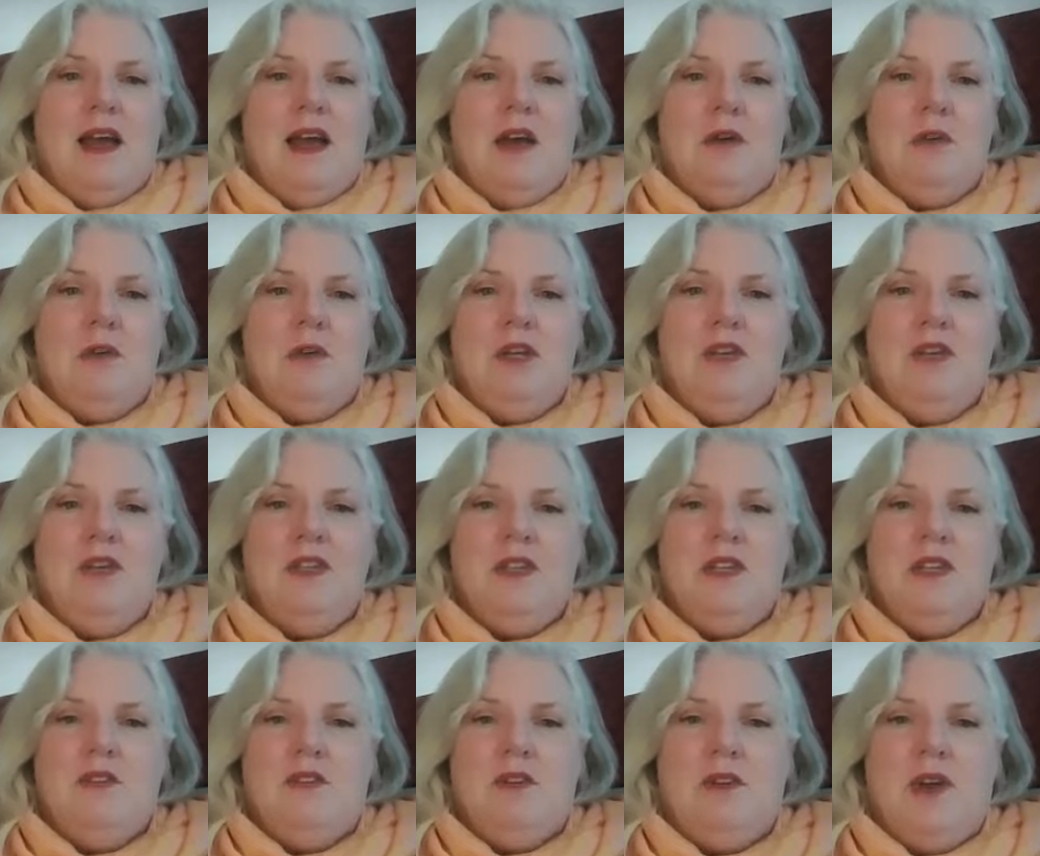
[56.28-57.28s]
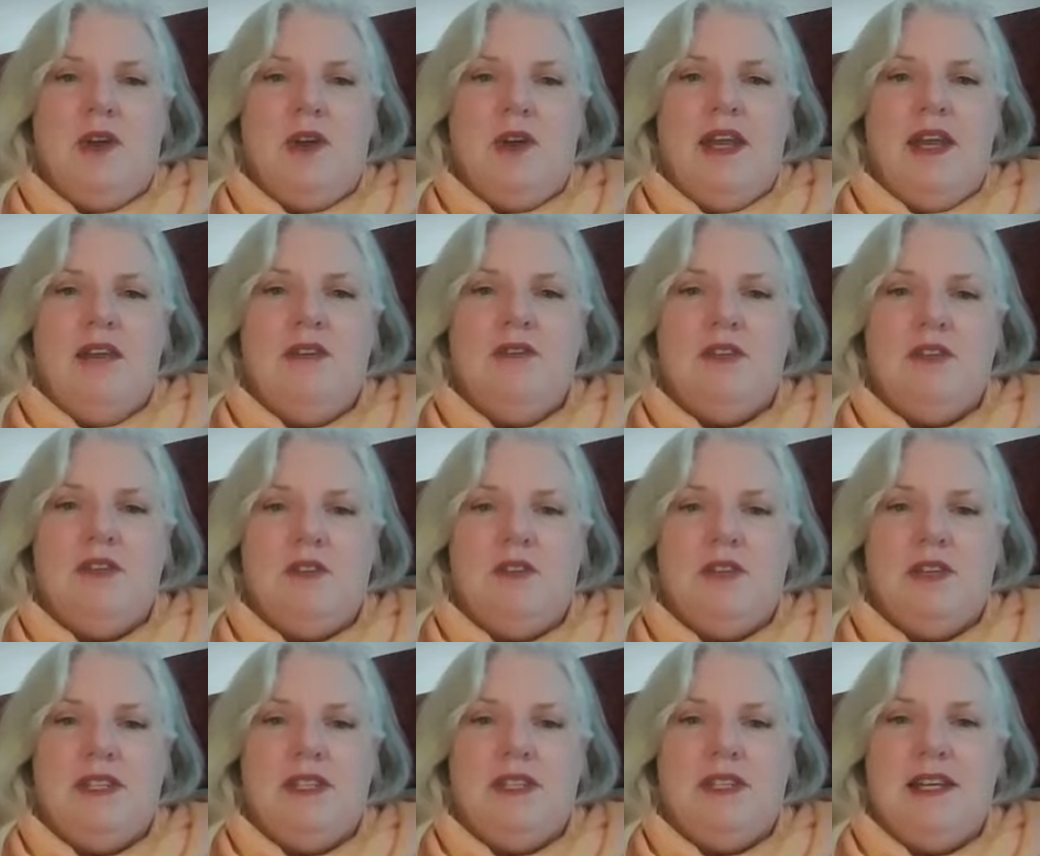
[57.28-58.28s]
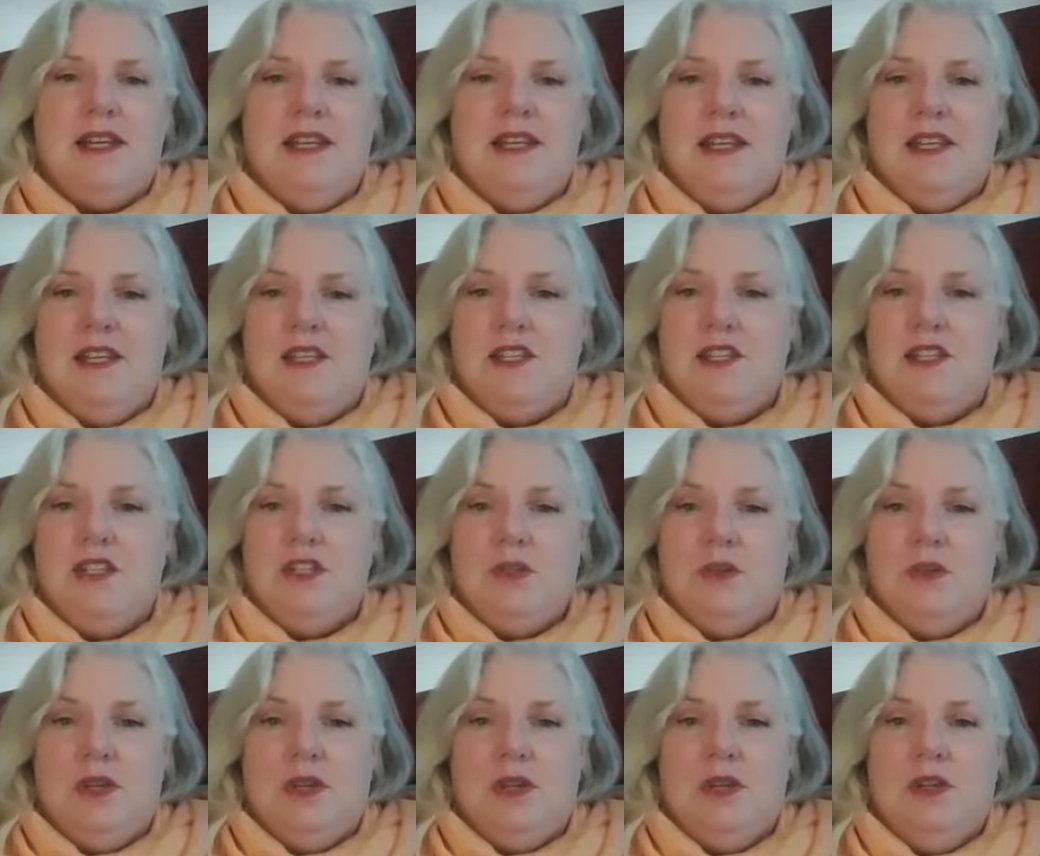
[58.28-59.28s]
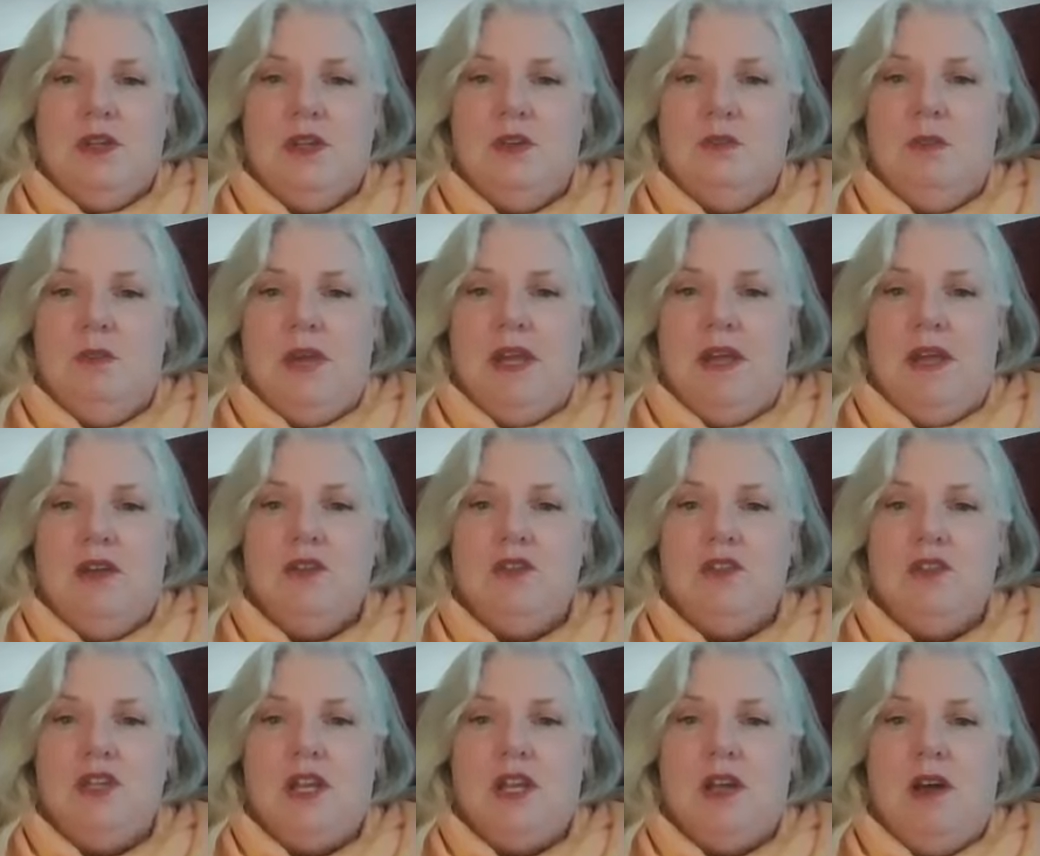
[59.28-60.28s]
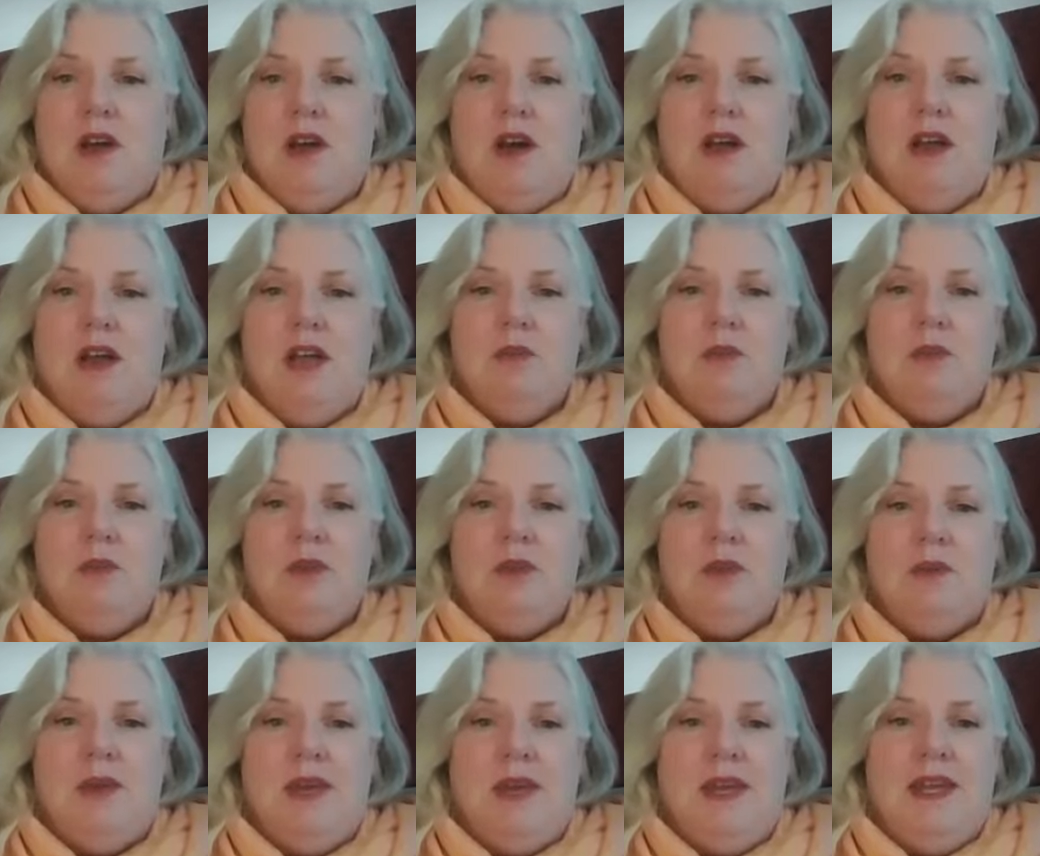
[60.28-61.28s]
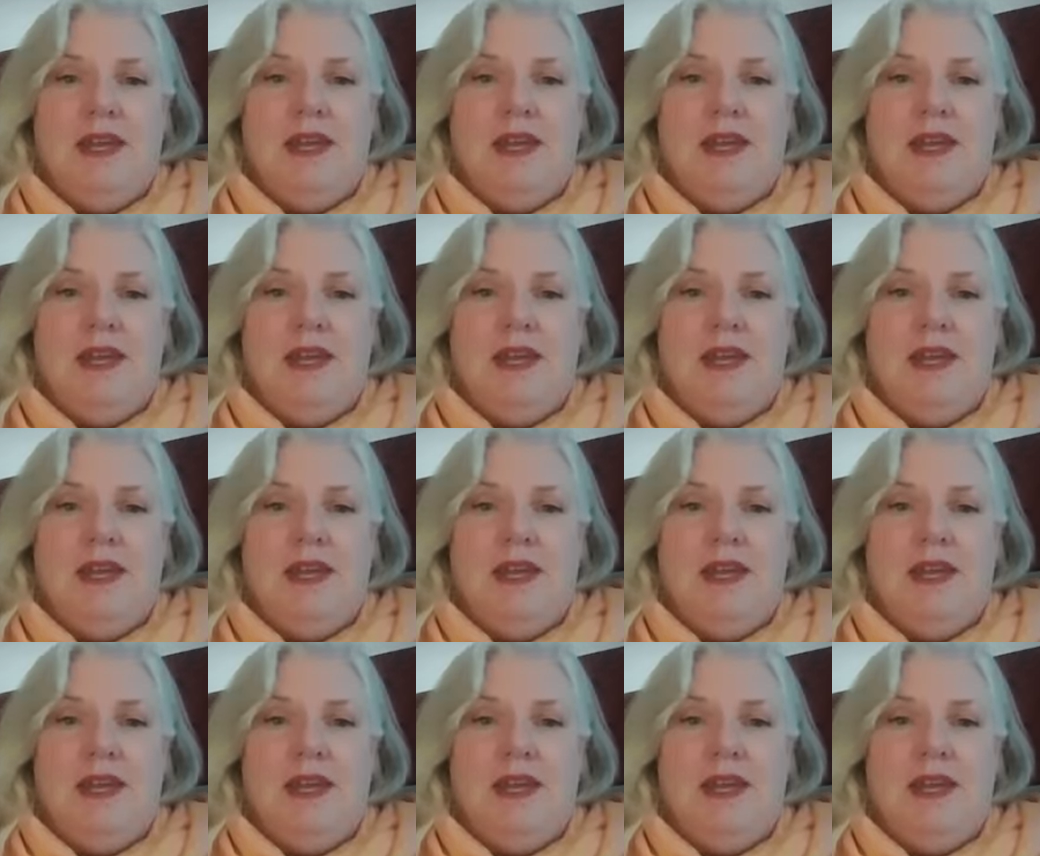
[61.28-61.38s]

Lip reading: I'll be using a variety of different techniques to include Pangu, Shengong, and blue ray